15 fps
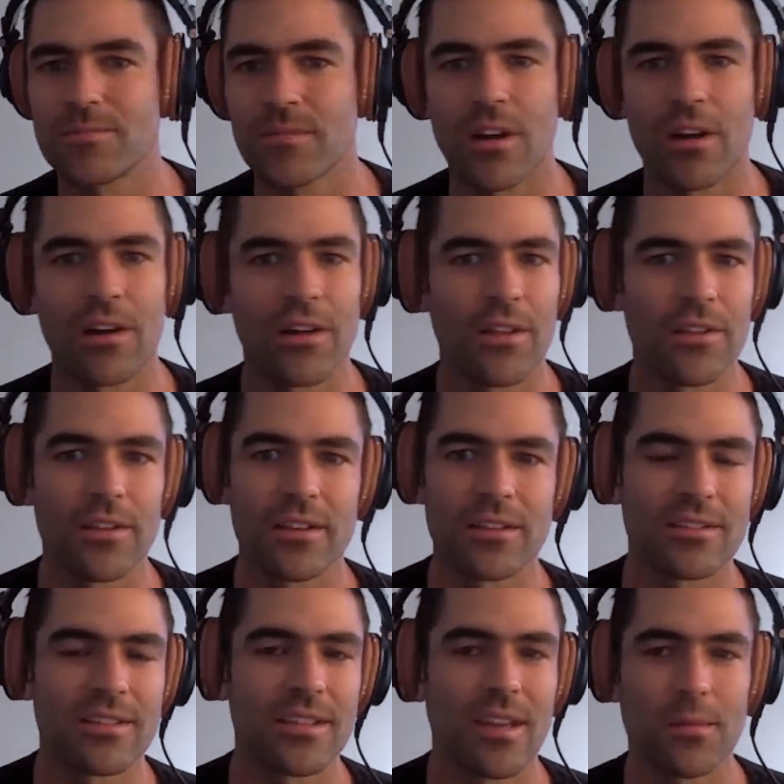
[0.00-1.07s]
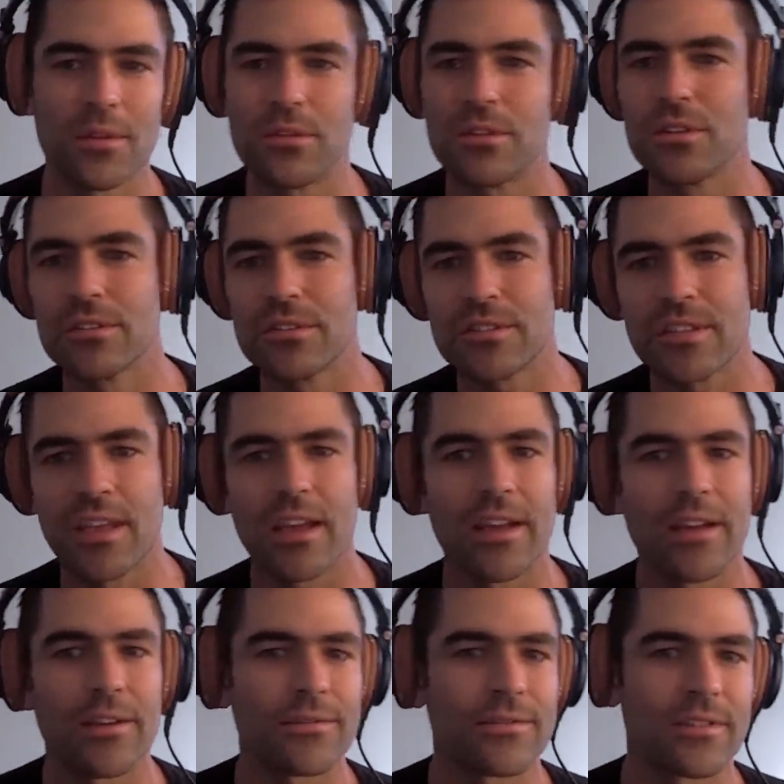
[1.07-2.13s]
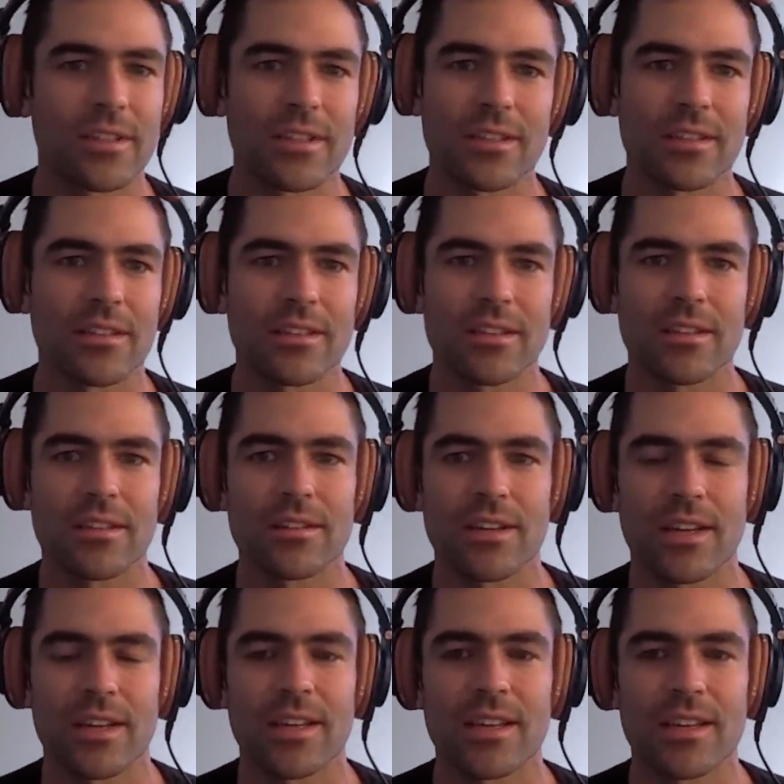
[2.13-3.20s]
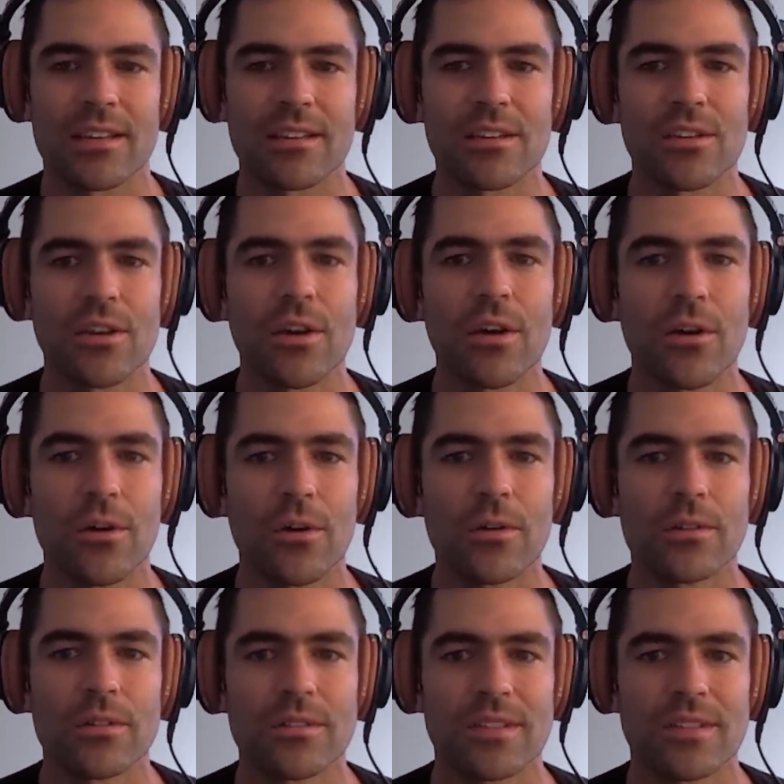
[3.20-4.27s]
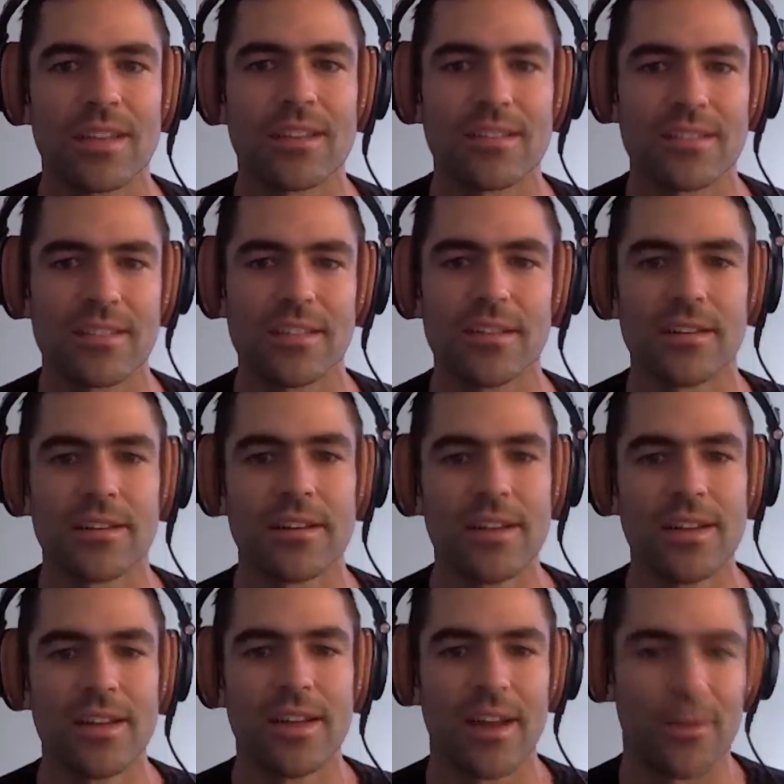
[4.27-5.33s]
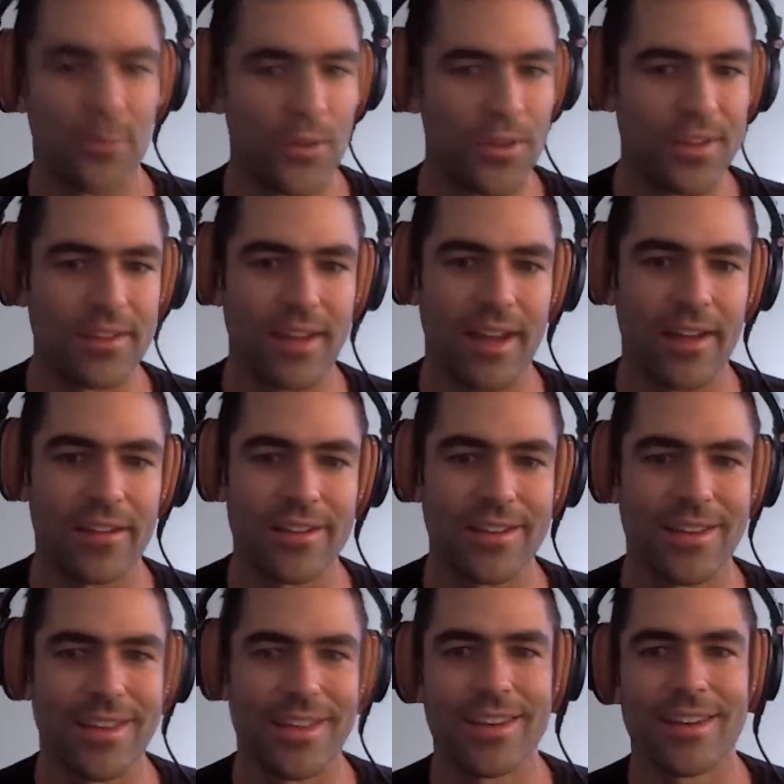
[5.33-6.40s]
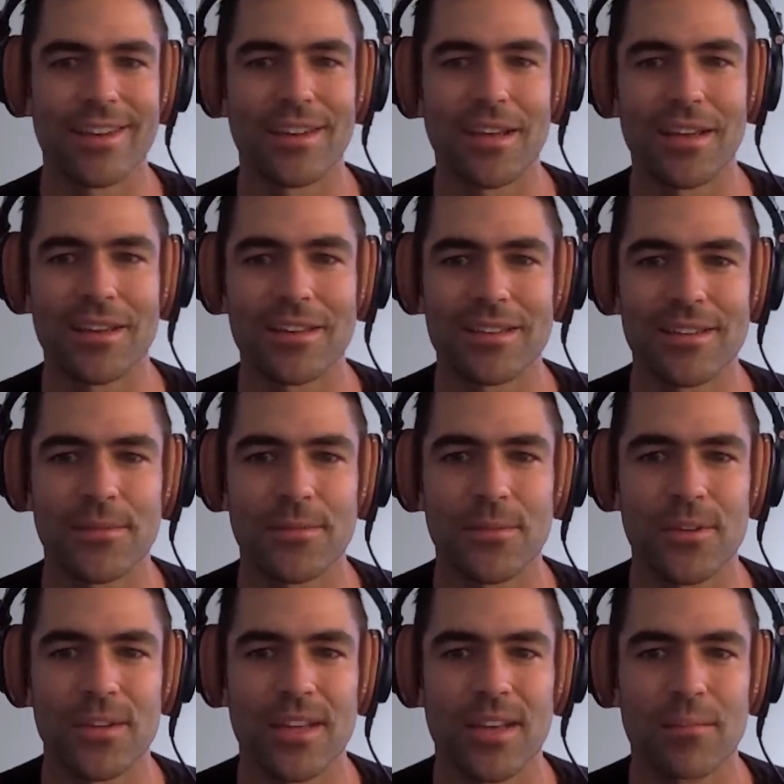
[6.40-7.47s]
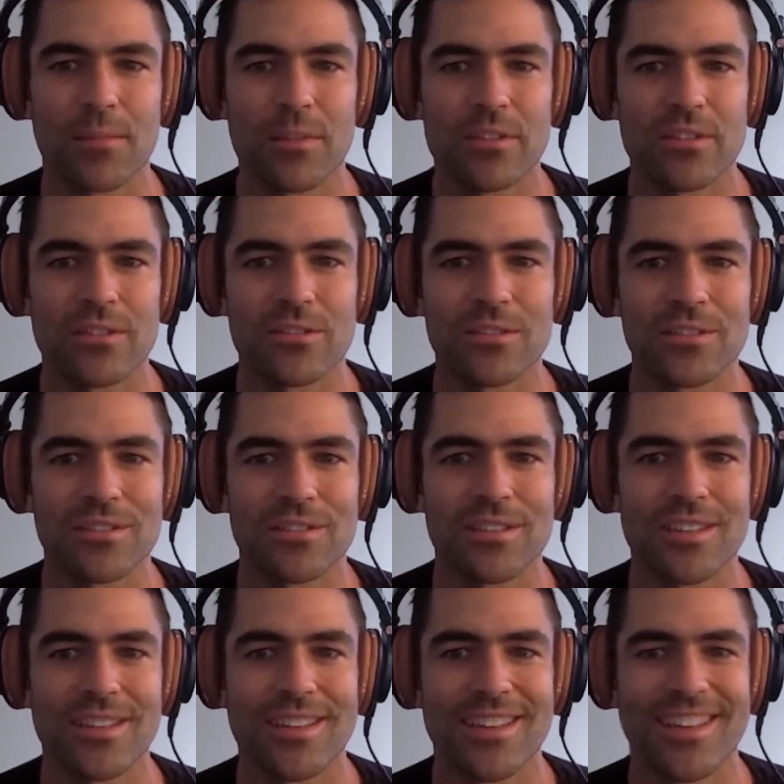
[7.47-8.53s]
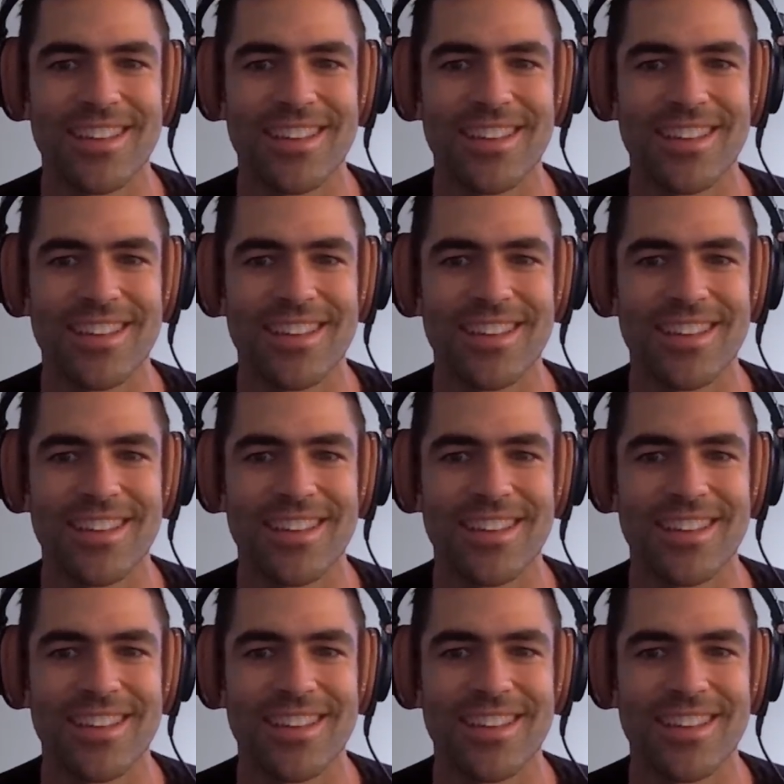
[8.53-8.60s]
all the TWU stuff and, you know, kind of getting to know tennis gear, I really dialed it in and didn't really have much interest to